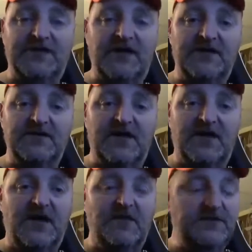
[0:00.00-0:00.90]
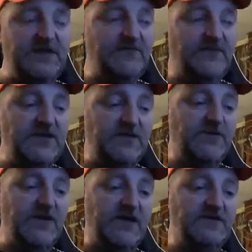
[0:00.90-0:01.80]
and I would definitely keep
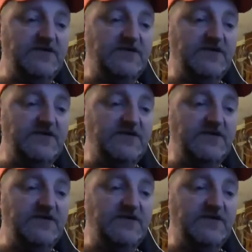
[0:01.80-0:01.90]
you guys